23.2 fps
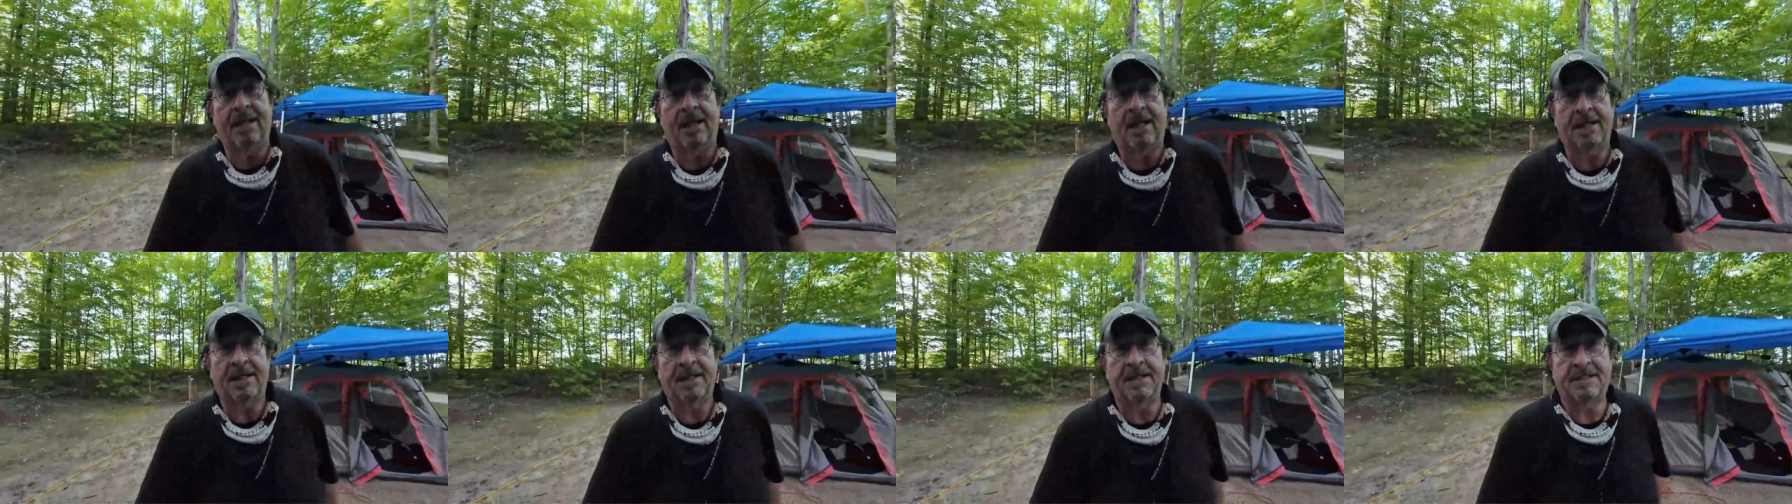
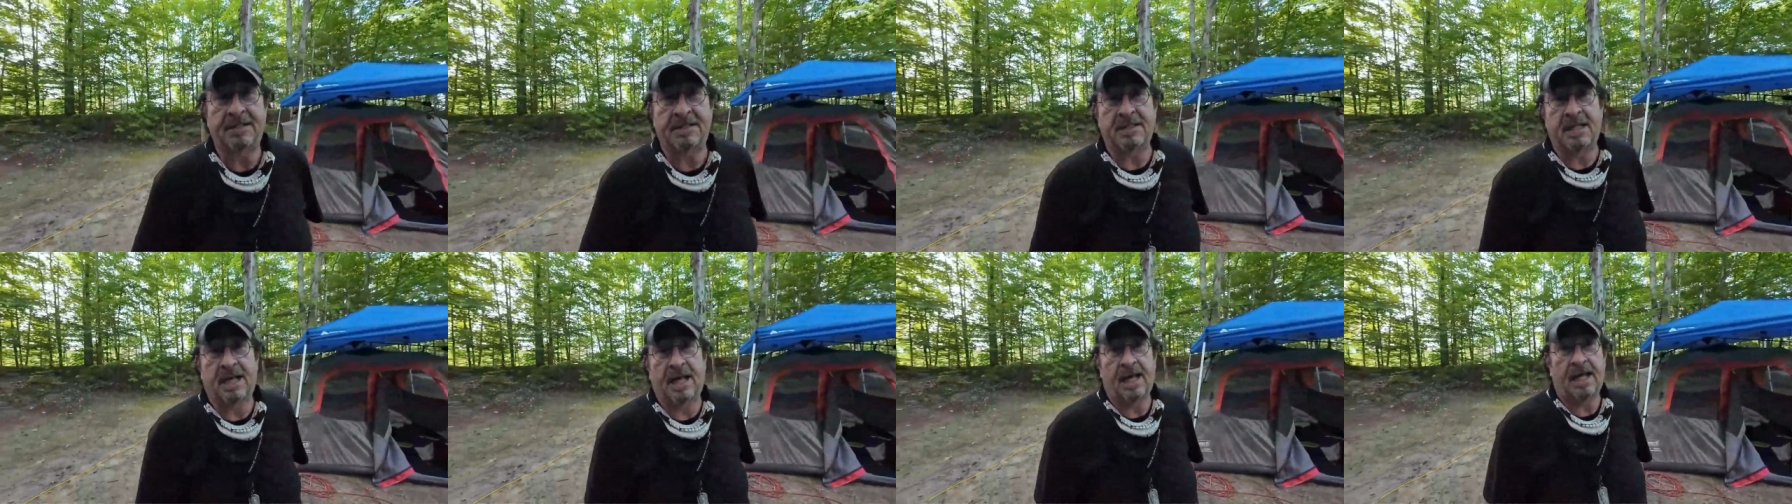on
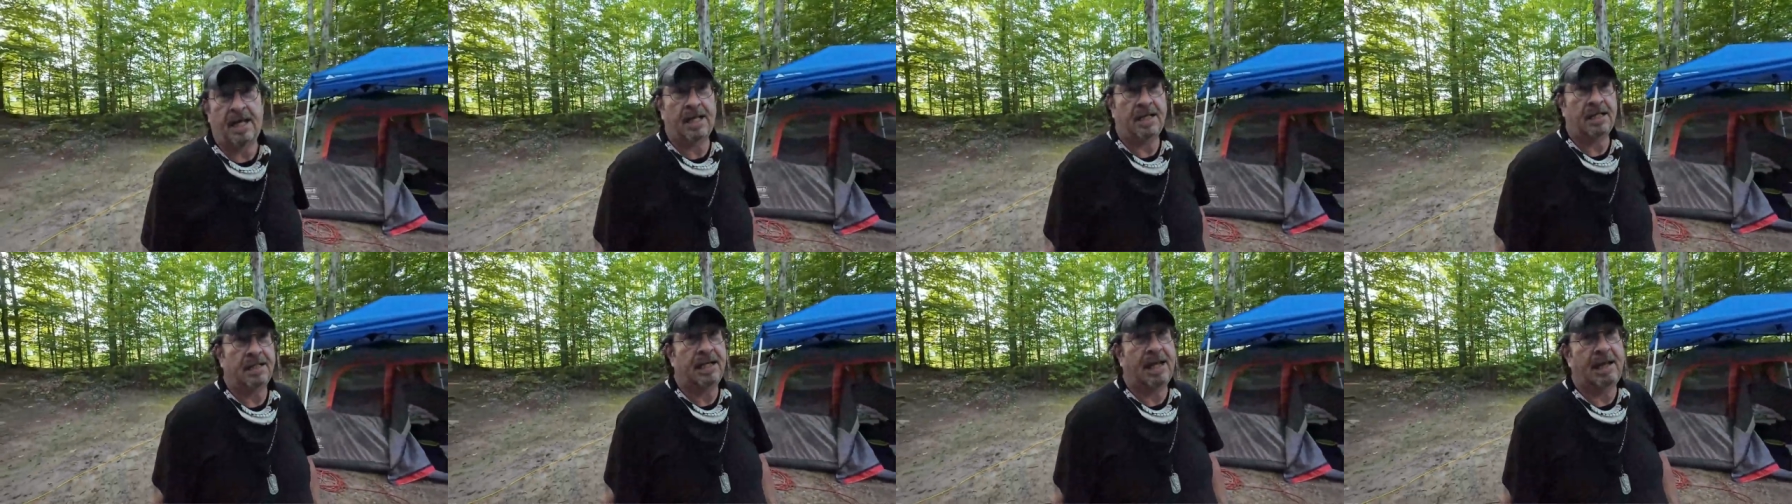its
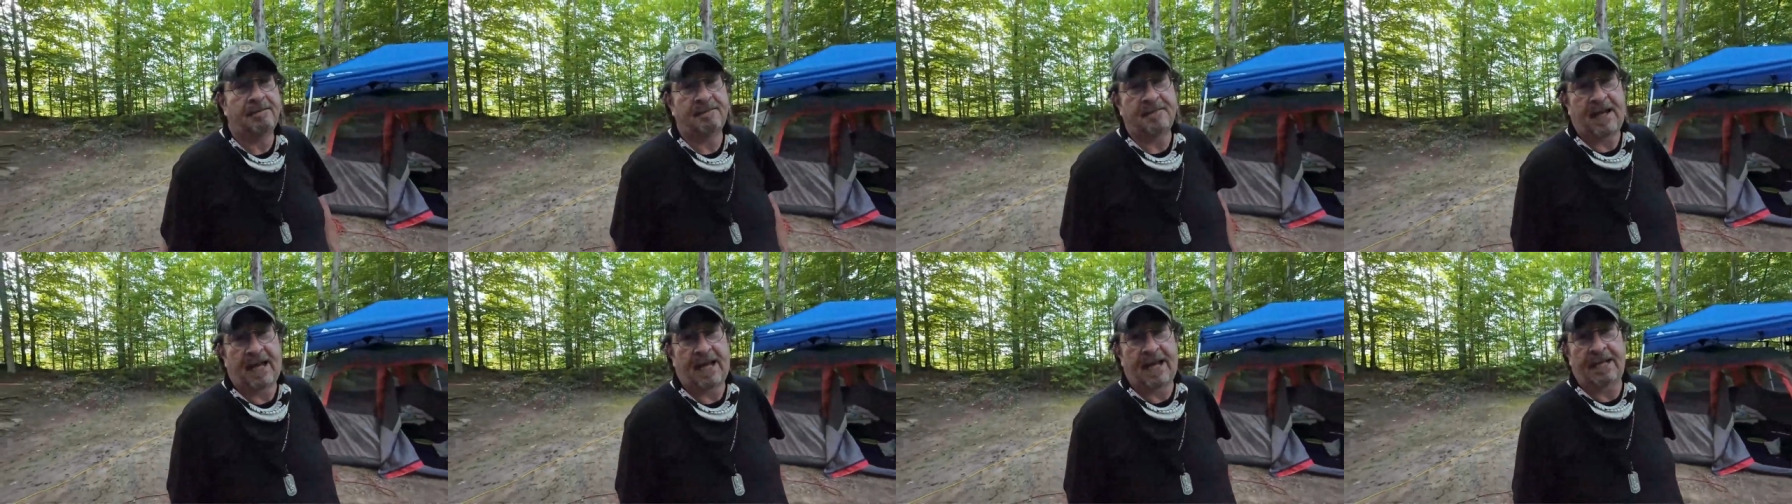
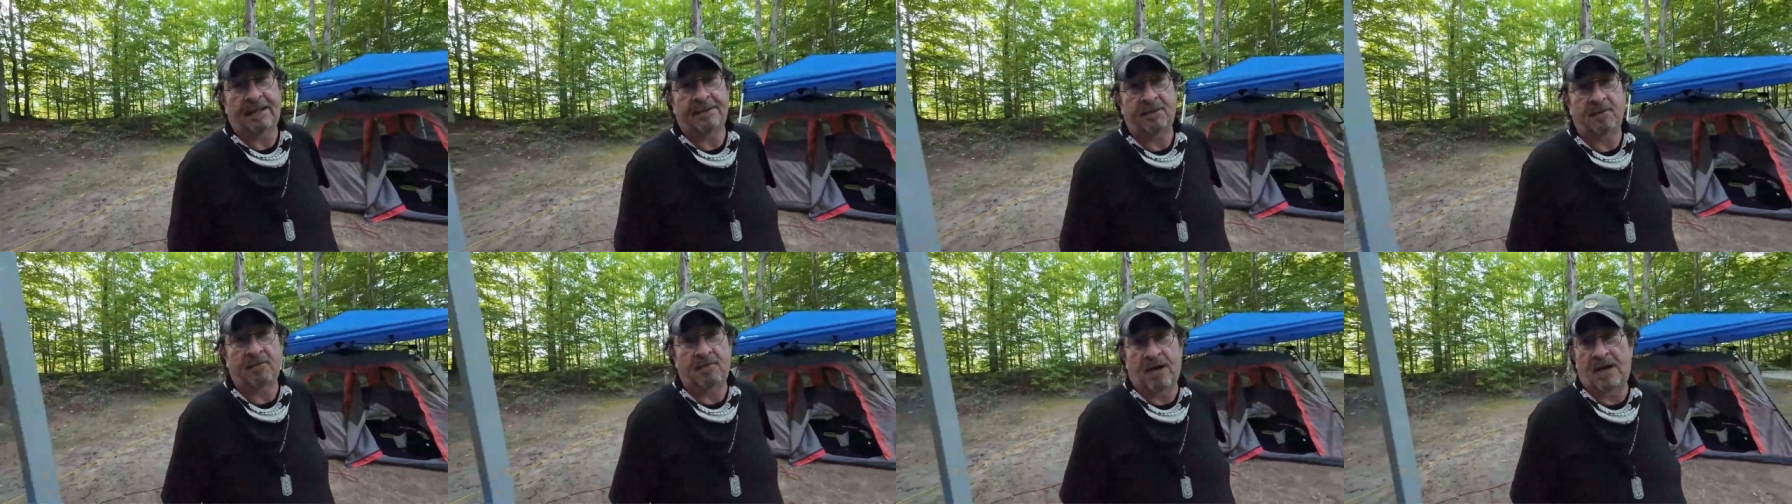left
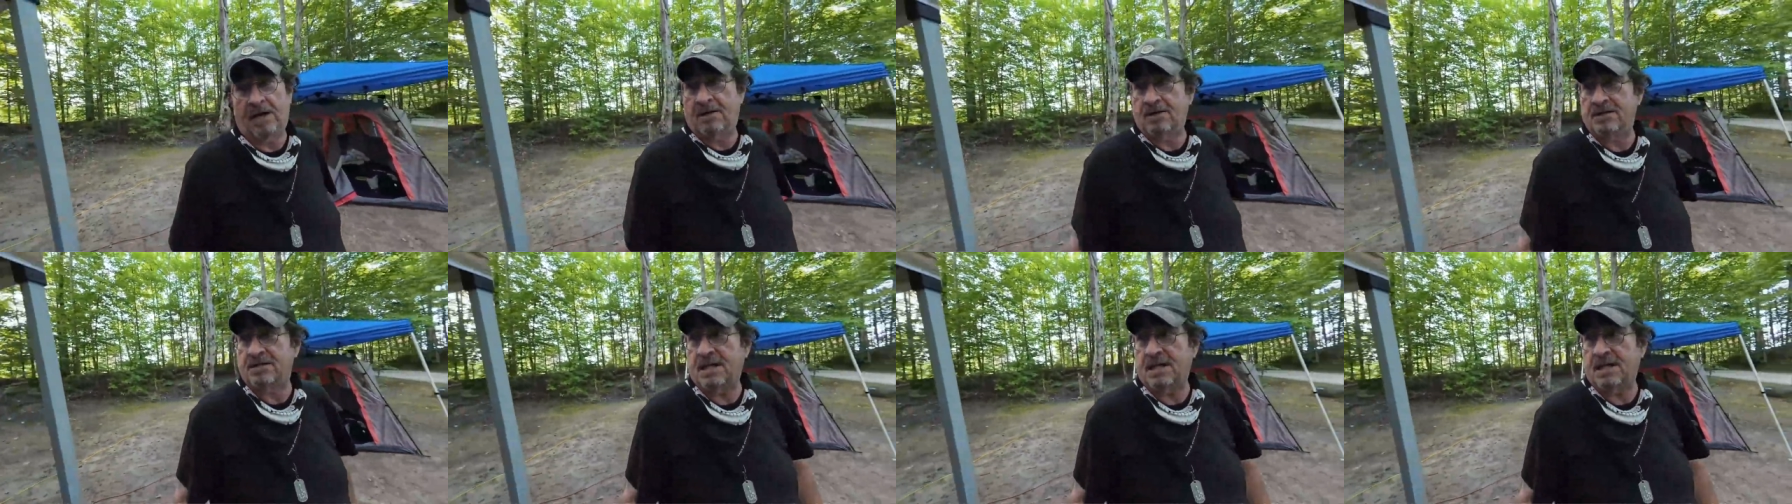handlebar